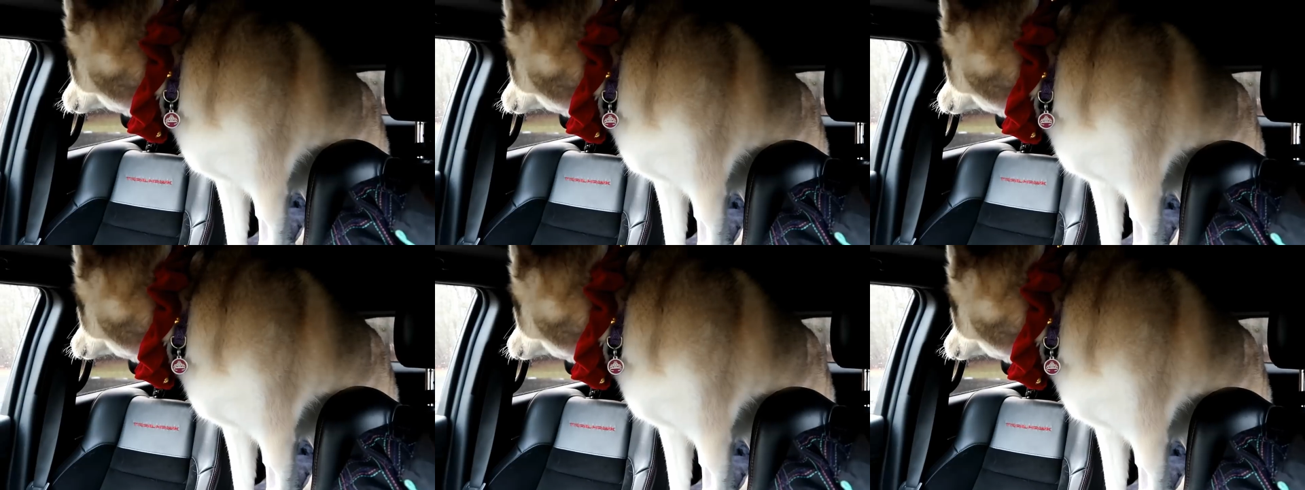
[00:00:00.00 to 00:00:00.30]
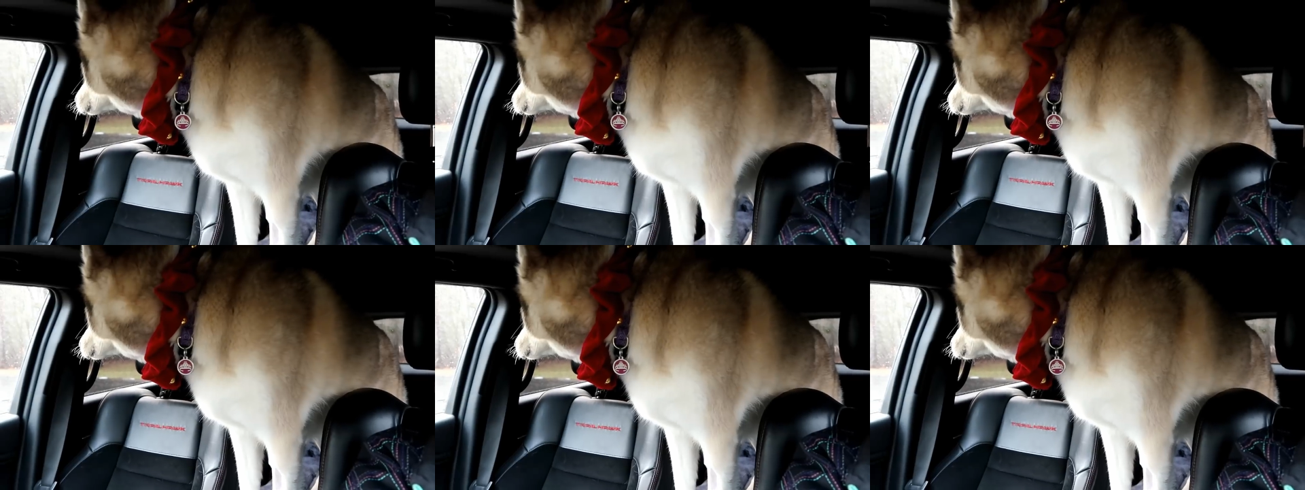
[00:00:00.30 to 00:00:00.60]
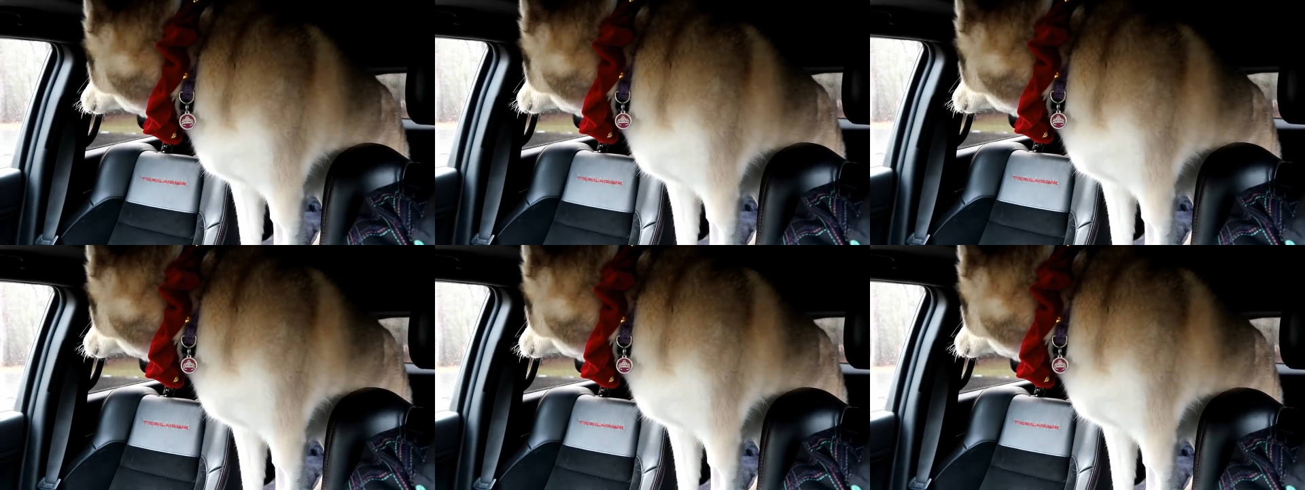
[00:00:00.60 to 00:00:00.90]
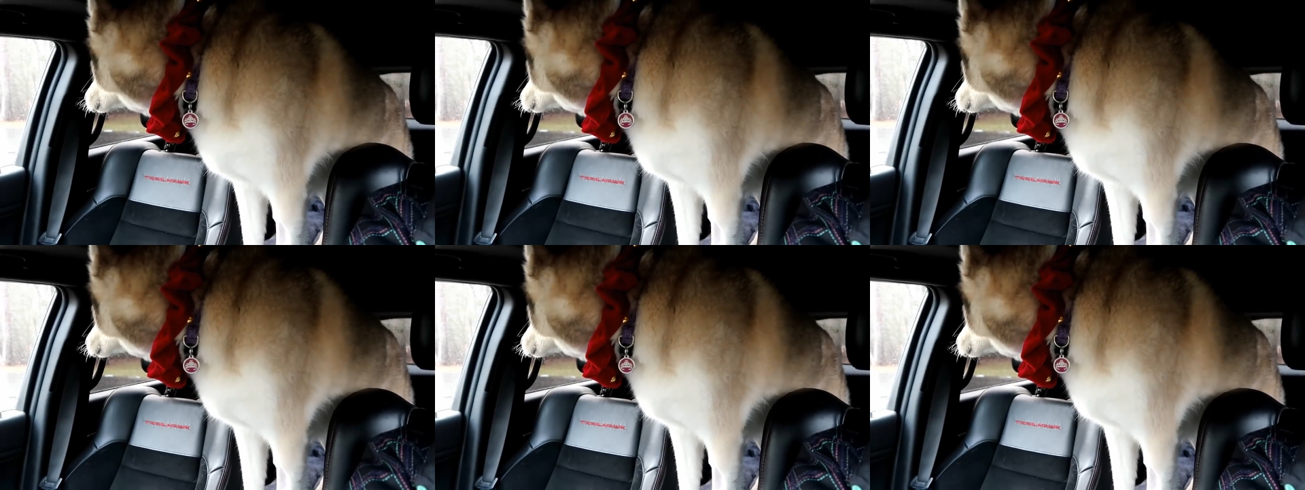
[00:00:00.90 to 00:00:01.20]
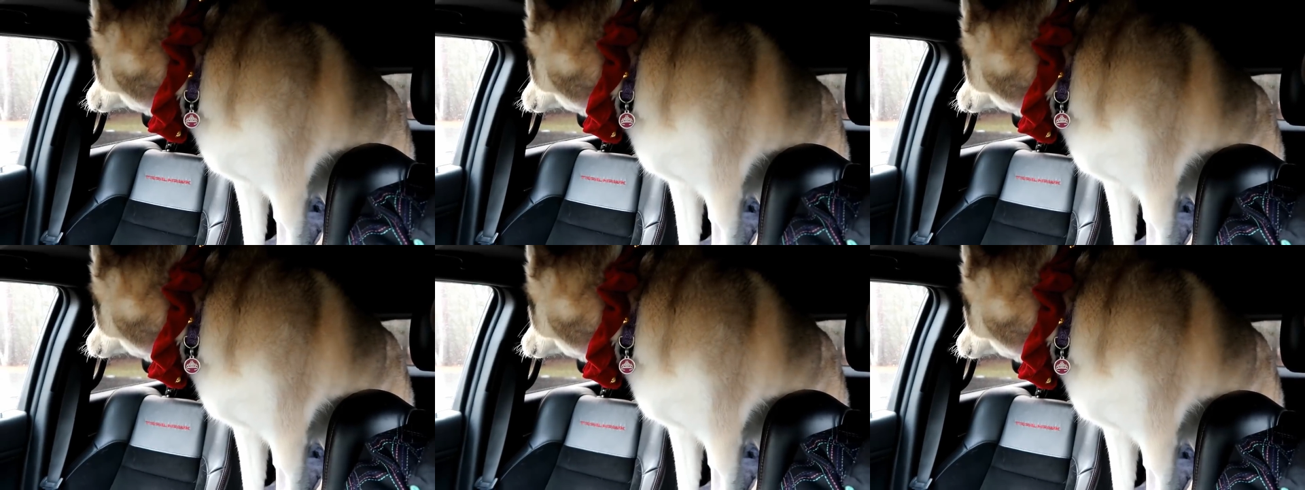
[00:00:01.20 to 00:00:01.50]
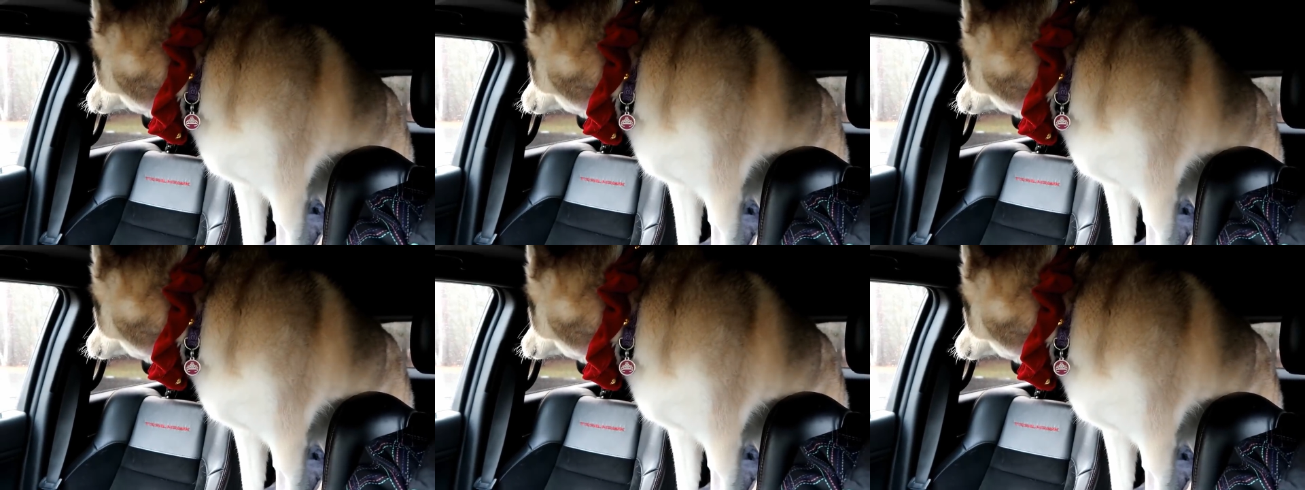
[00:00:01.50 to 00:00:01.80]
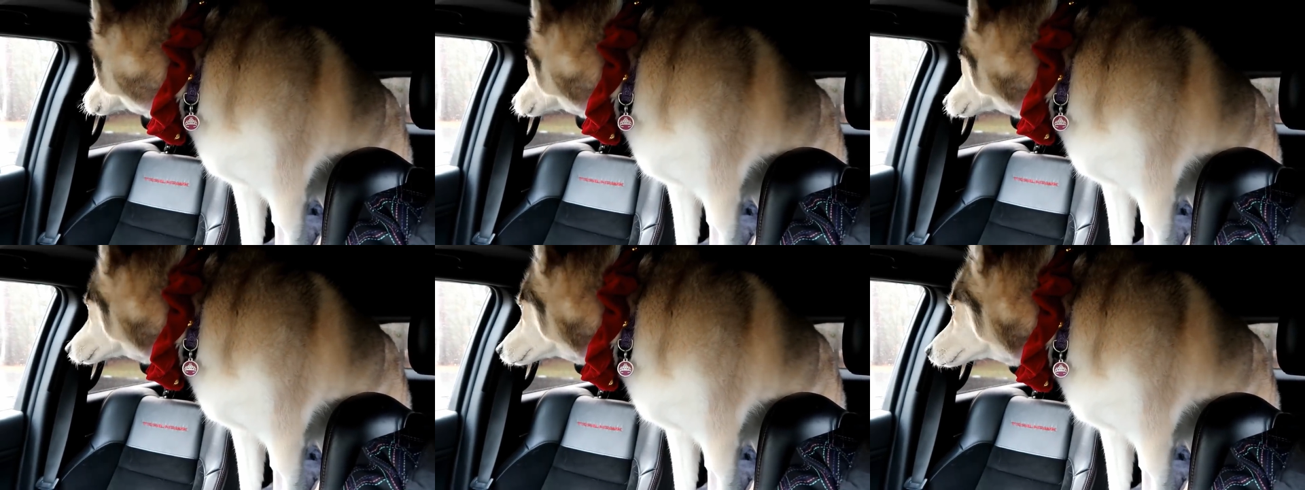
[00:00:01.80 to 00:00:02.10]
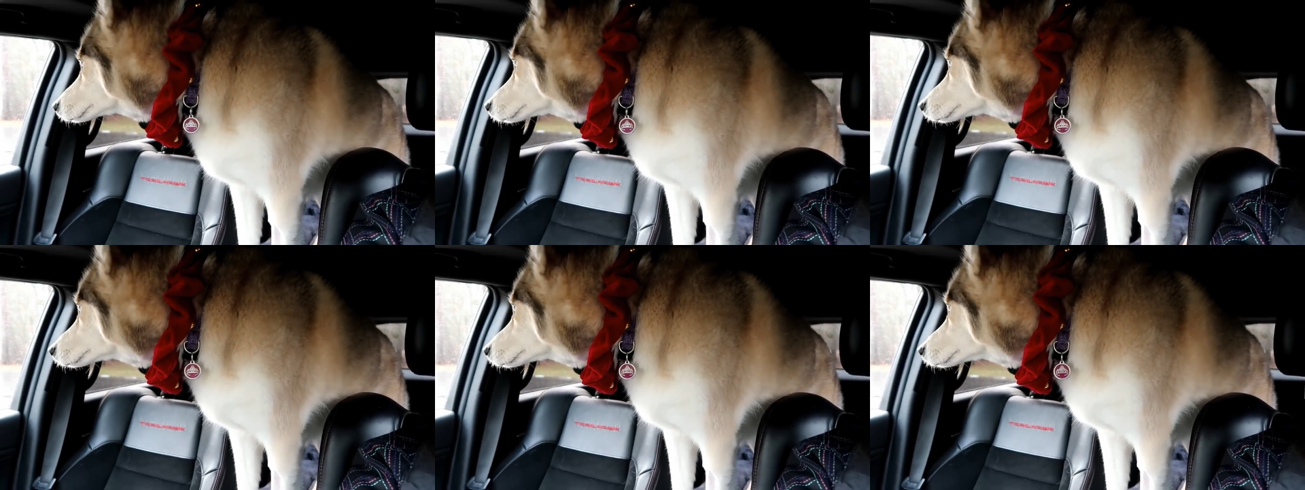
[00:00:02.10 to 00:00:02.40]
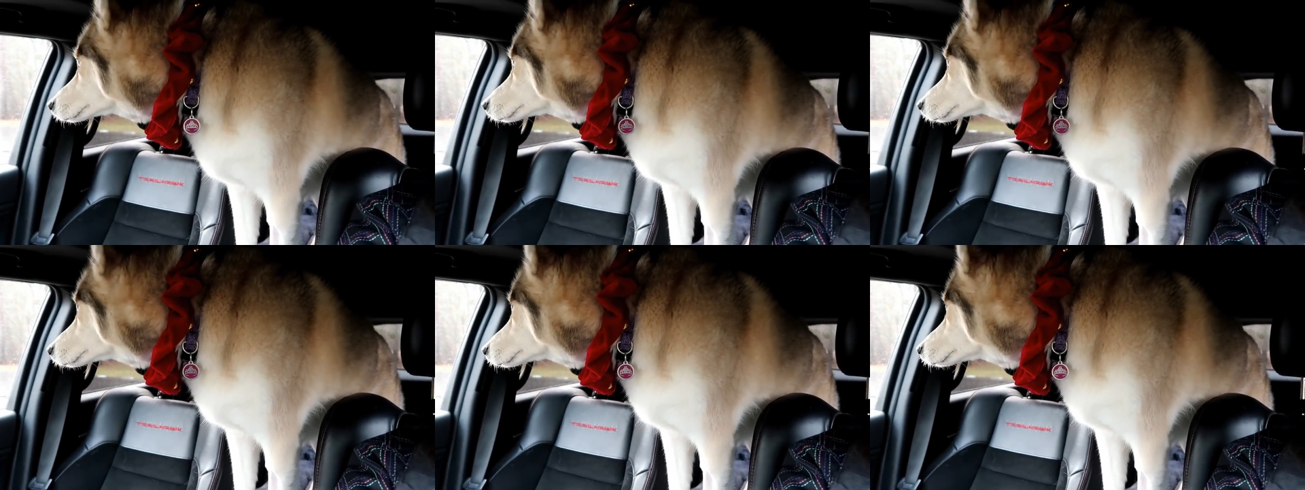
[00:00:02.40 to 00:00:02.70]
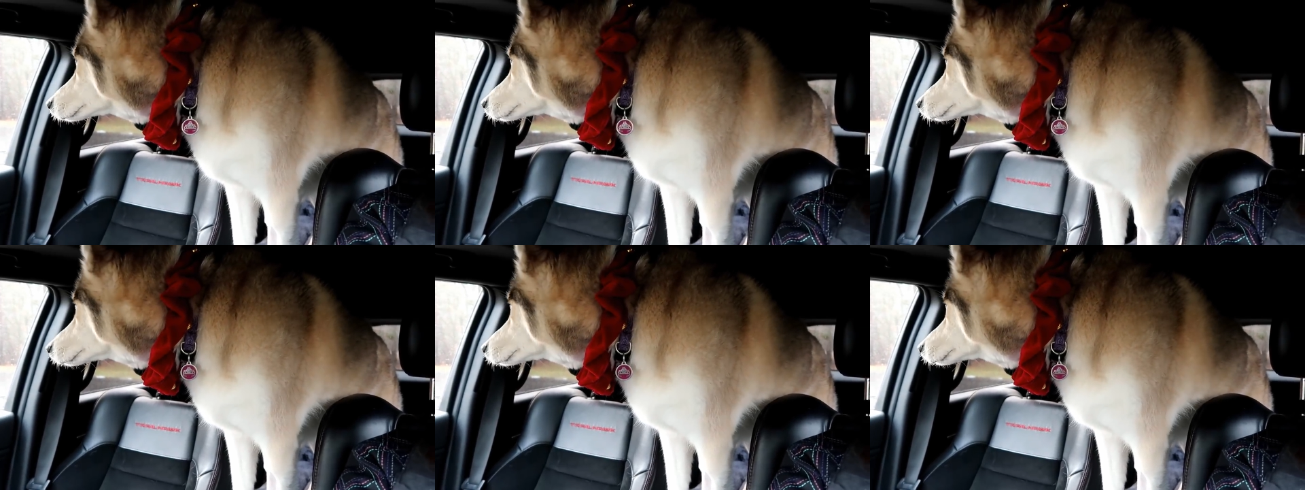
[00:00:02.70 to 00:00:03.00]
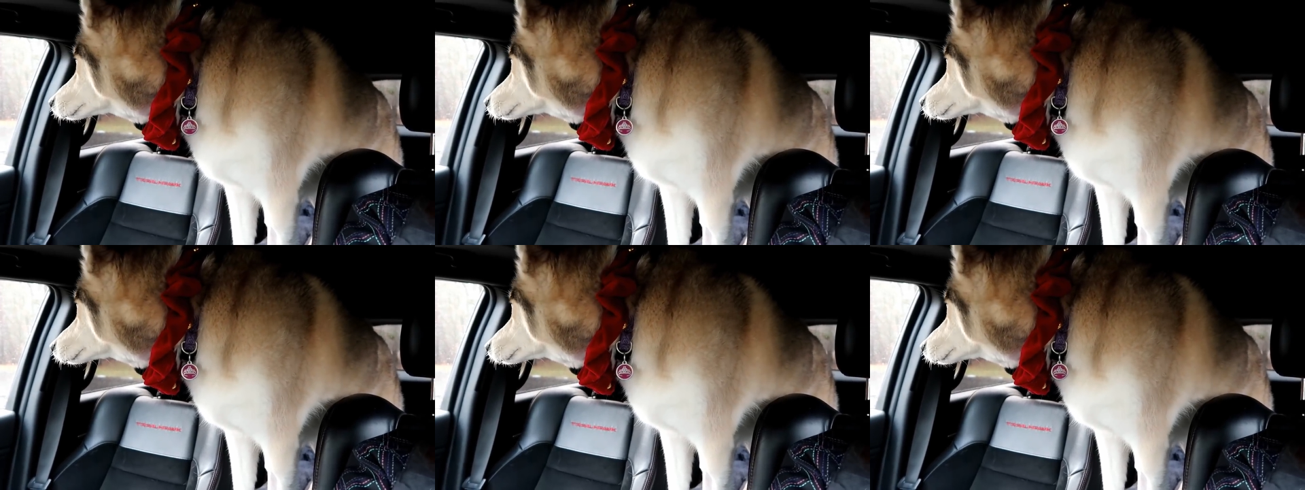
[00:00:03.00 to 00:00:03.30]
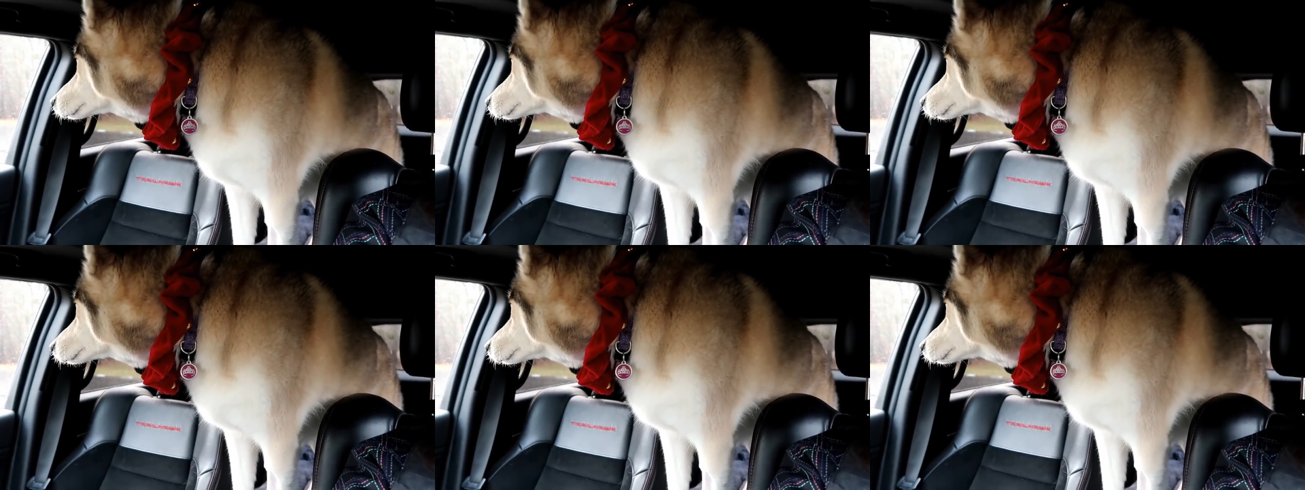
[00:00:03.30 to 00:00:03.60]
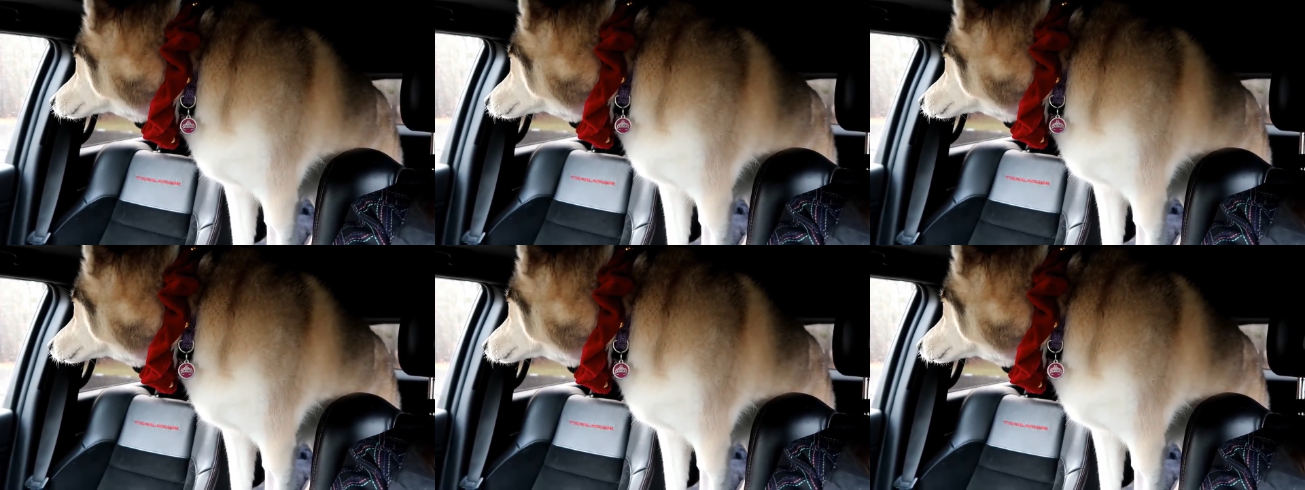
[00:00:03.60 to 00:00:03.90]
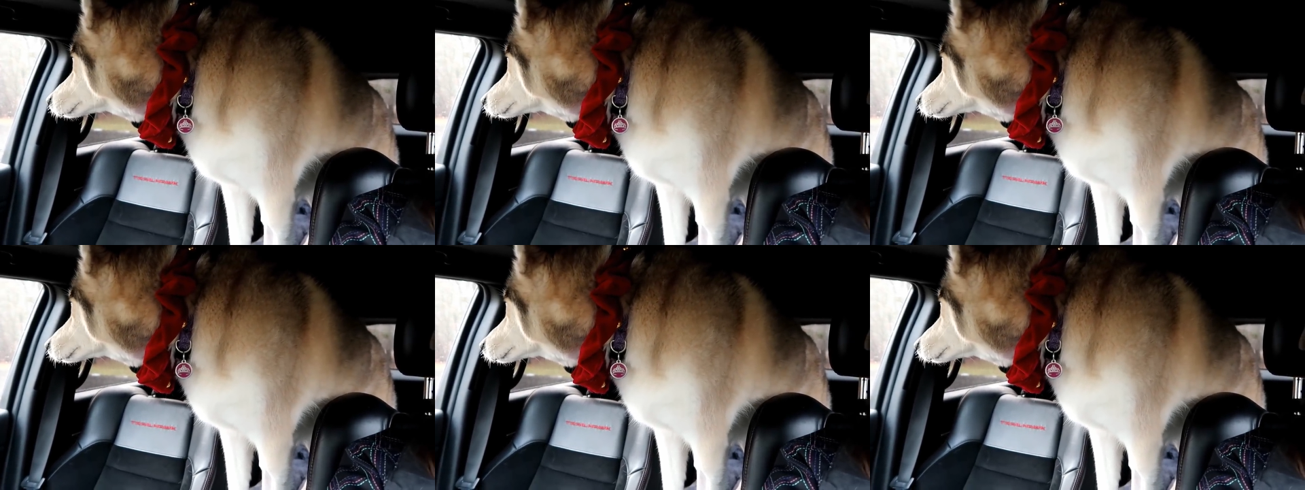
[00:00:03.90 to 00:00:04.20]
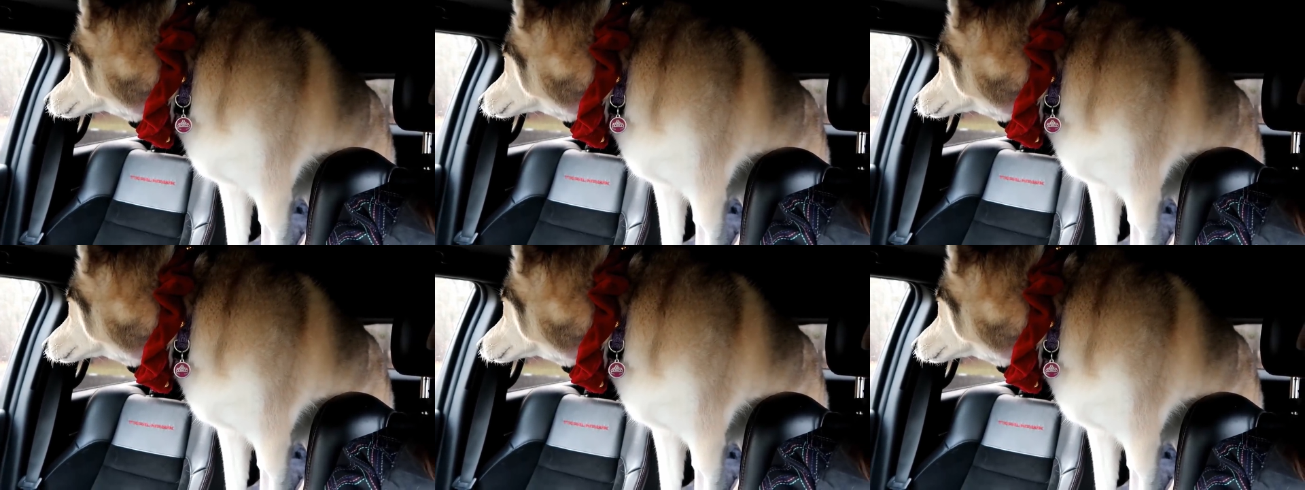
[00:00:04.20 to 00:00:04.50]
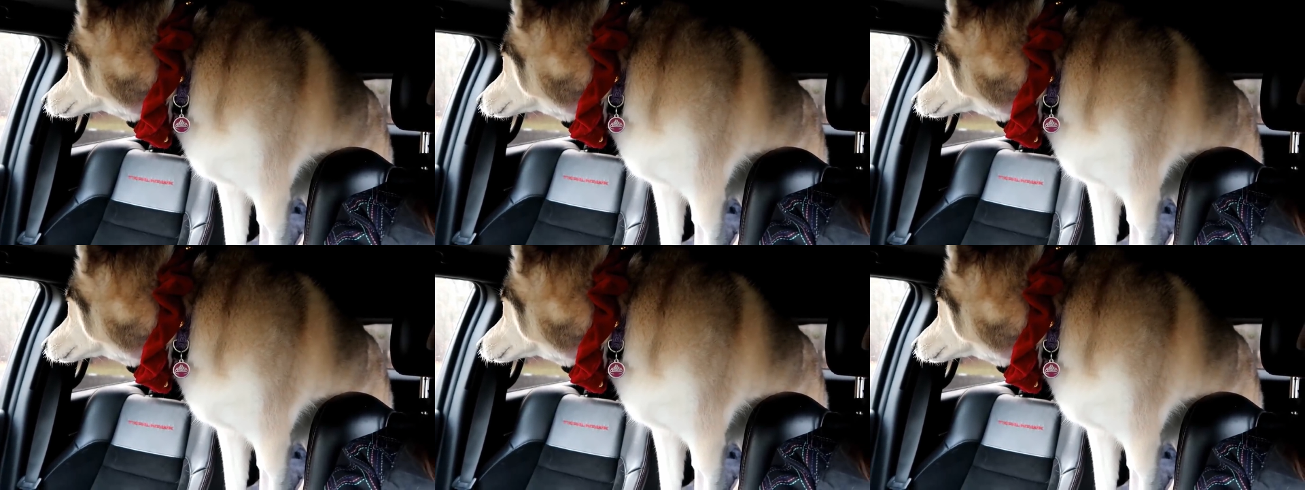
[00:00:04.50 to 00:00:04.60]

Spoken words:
No face is visible, so there are no lips to read.